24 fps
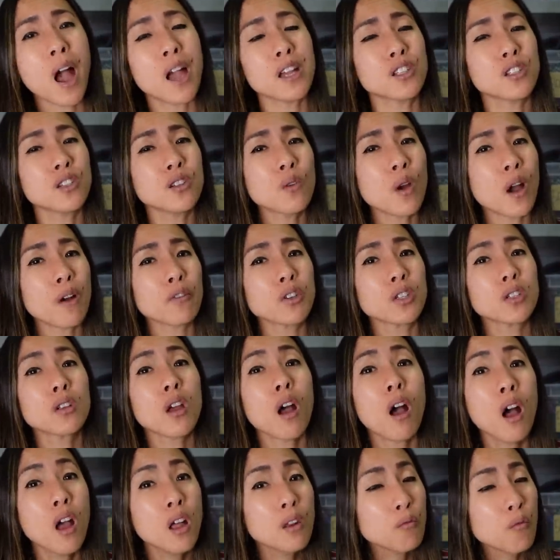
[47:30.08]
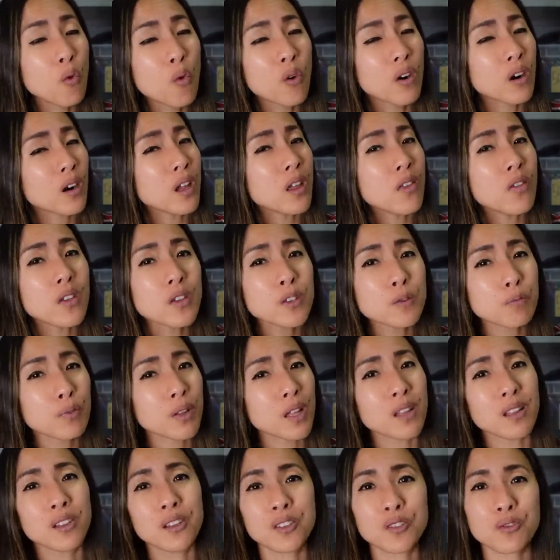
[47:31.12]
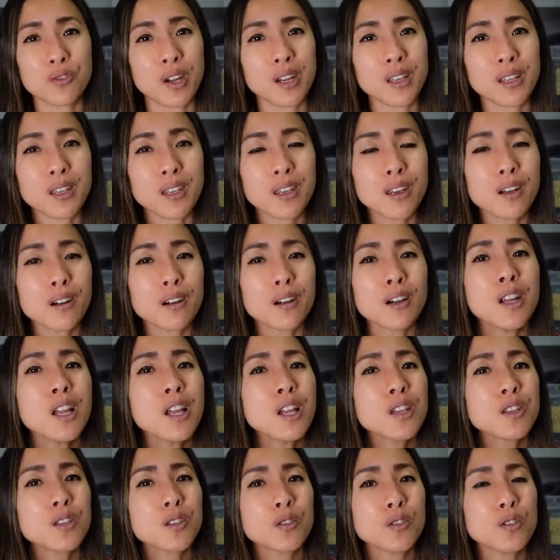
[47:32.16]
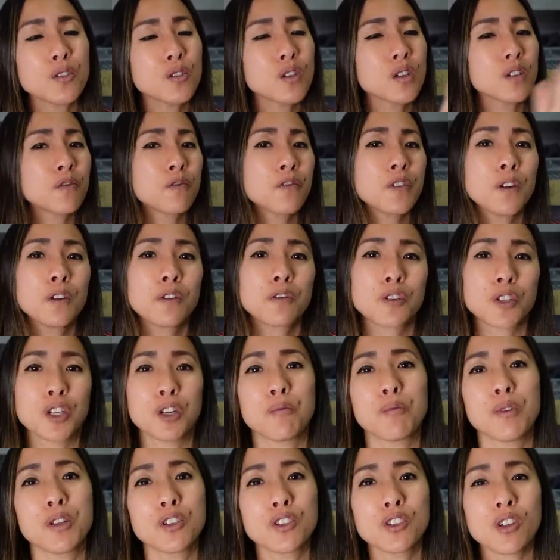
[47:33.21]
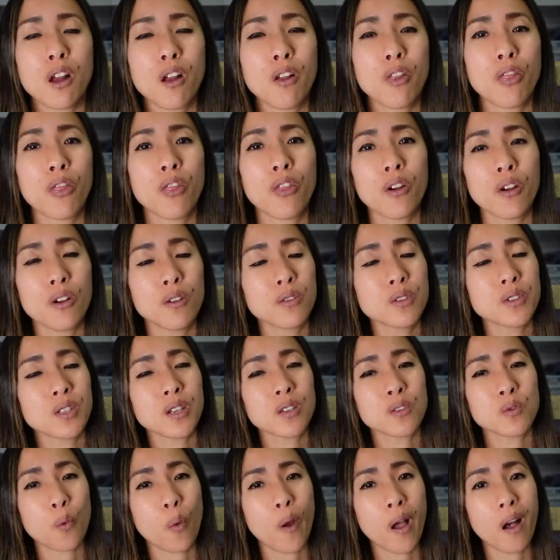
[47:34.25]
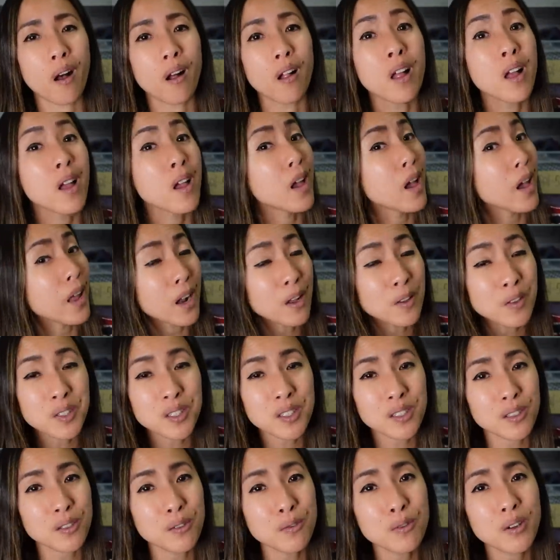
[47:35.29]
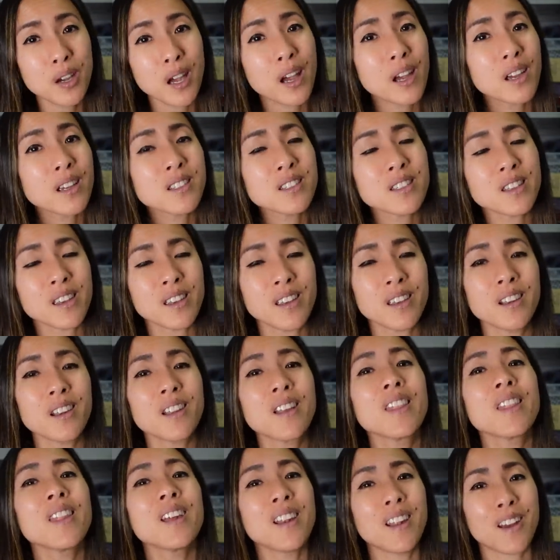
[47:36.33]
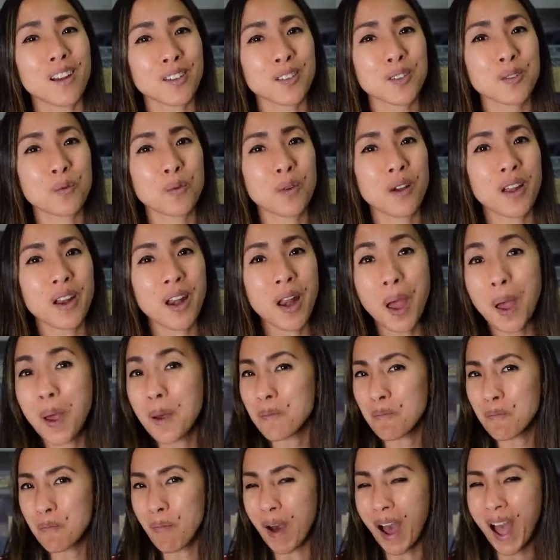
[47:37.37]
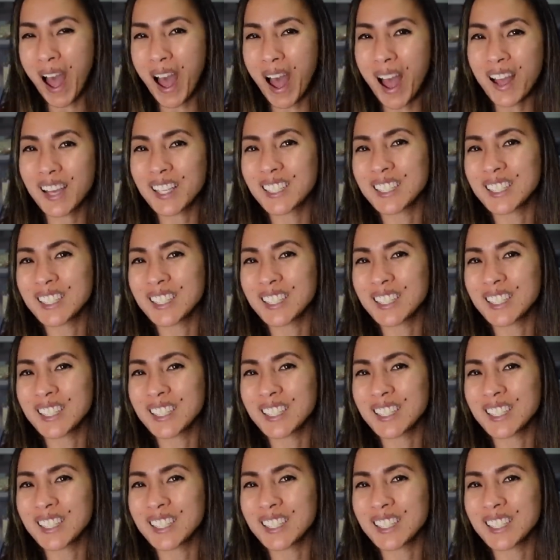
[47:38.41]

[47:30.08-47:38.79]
I do have a ton more in this playlist right here, so you can feel free to binge on those as well. And I'll see you guys in the next one. Bye!